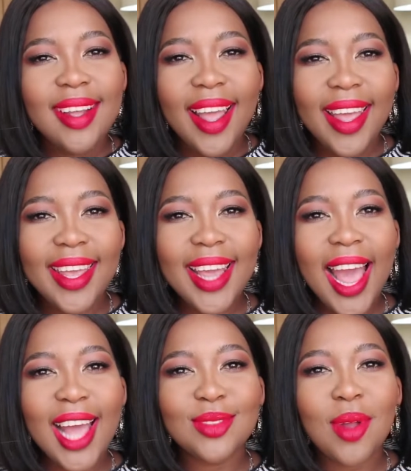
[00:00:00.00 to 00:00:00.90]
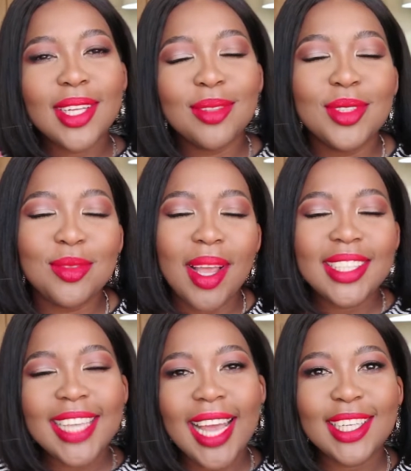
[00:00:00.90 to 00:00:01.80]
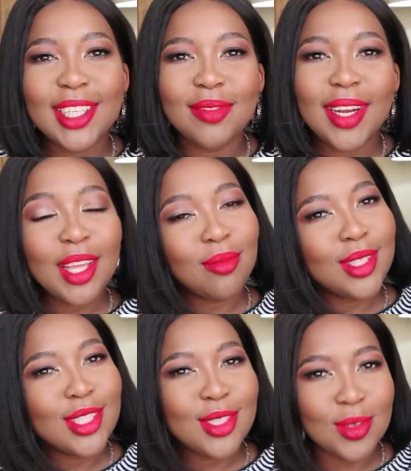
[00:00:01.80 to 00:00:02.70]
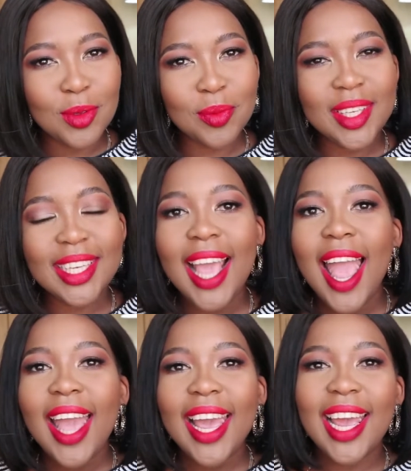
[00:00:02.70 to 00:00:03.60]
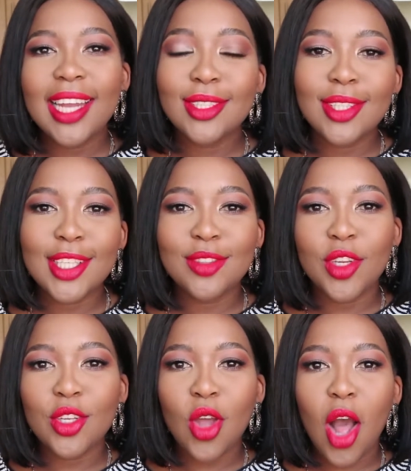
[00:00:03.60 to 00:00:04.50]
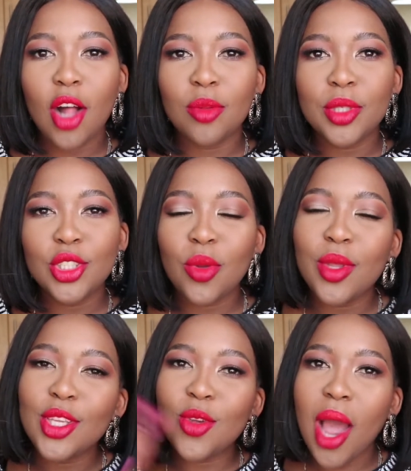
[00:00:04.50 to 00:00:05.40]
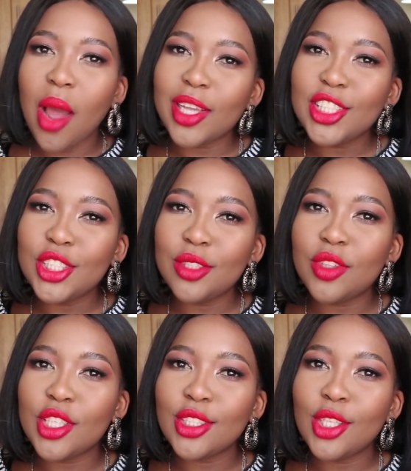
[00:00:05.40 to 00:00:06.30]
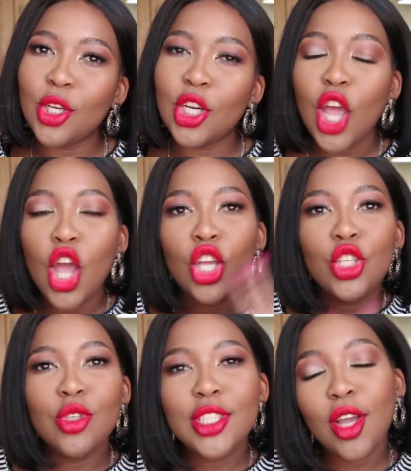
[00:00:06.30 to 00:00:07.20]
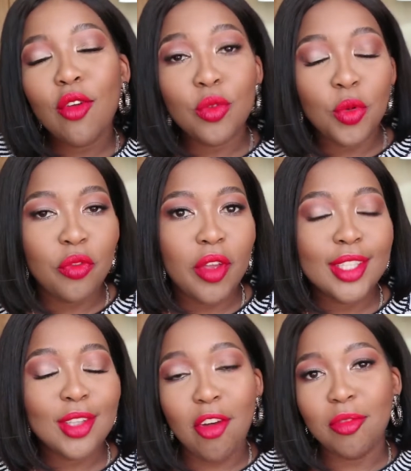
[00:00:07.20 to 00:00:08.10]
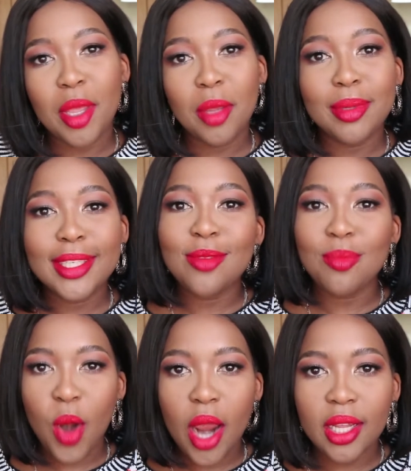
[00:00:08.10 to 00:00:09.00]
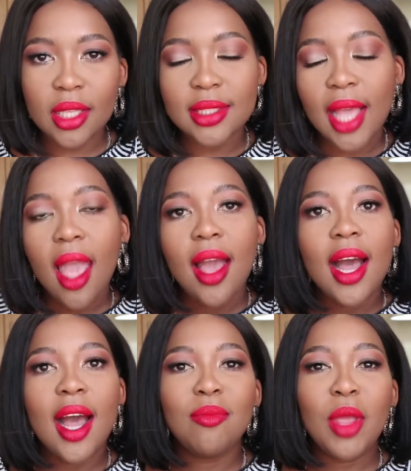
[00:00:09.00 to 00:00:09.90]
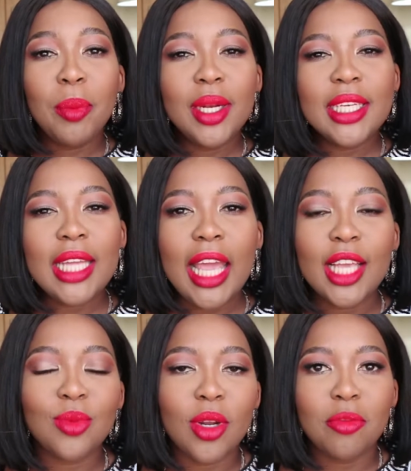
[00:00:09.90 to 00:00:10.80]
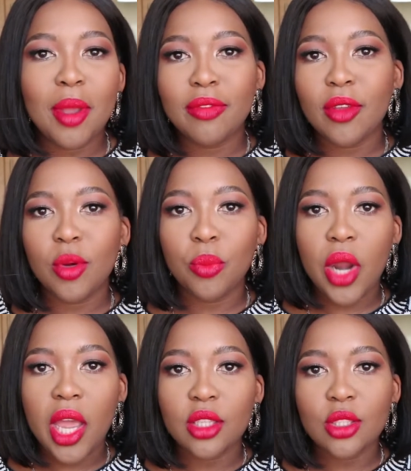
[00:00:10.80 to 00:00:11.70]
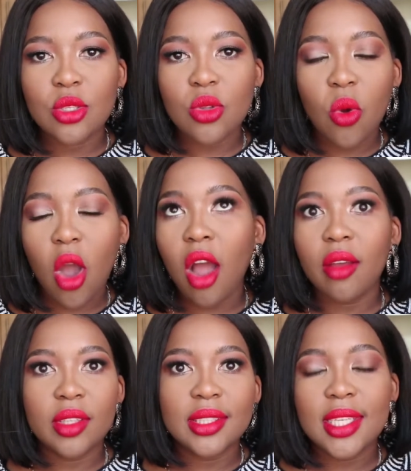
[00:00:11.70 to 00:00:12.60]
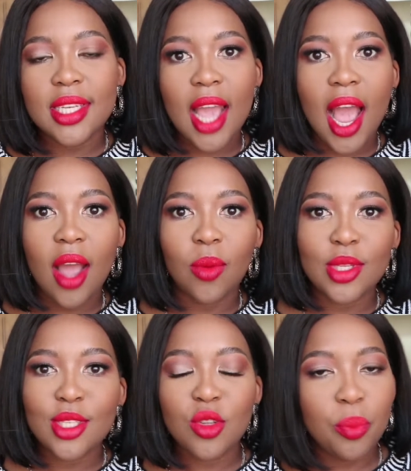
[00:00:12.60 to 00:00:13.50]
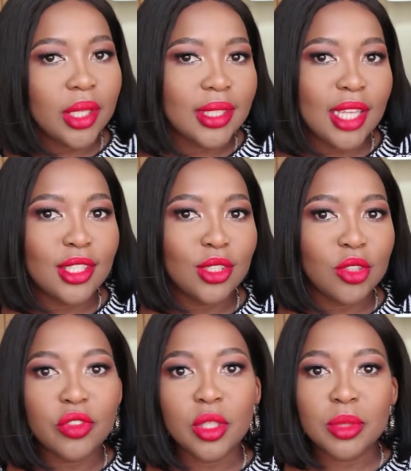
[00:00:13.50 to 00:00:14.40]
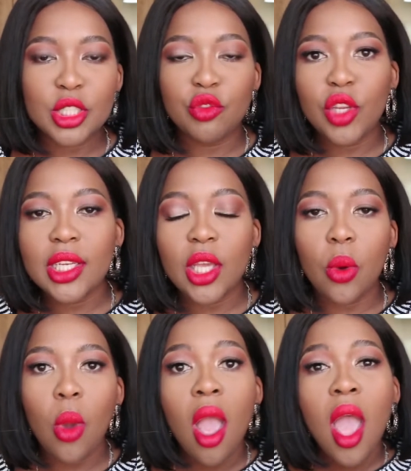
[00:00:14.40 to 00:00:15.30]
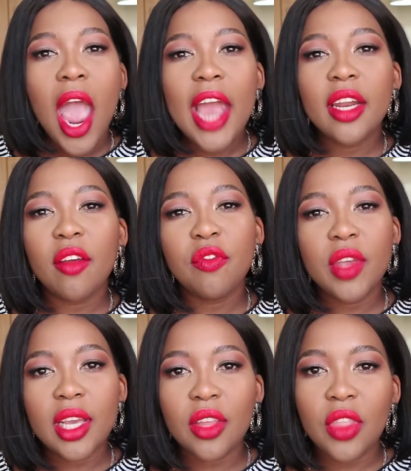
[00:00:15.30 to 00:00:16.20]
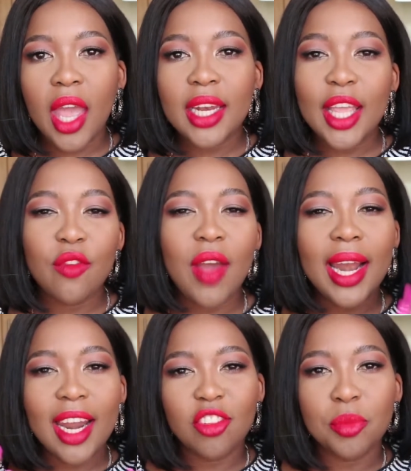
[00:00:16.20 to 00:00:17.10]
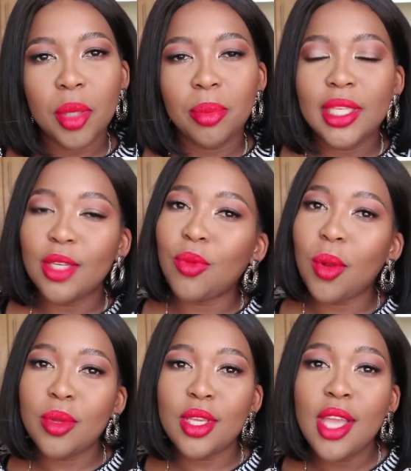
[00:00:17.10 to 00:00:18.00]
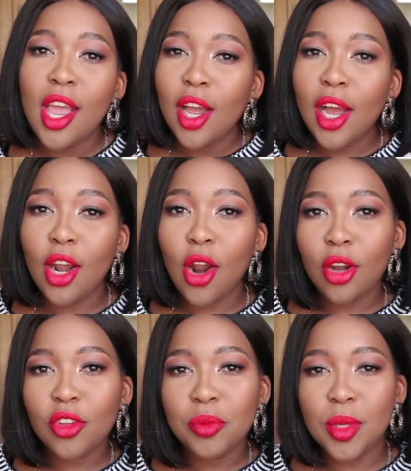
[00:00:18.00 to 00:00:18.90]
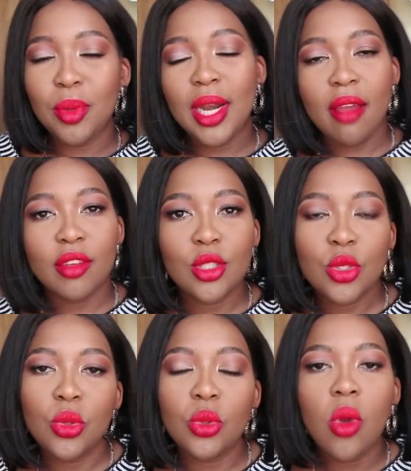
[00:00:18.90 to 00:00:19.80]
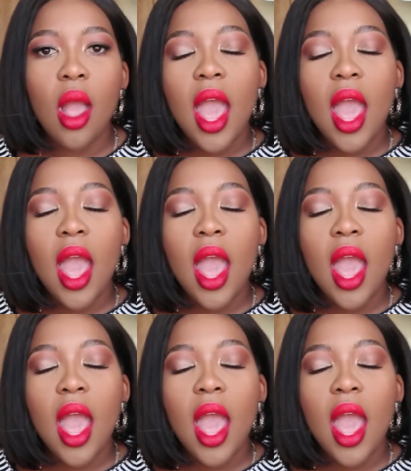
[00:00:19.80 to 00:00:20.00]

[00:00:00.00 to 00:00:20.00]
Hey guys, welcome to my channel. My name is Dumi, and in today's video I'll be showing you how I achieved this look using a full face of Maybelline product. Maybelline is one of my favorite brands, so obviously I was super excited to film this video, and I figured that if I love Maybelline, probably a lot of people love it too.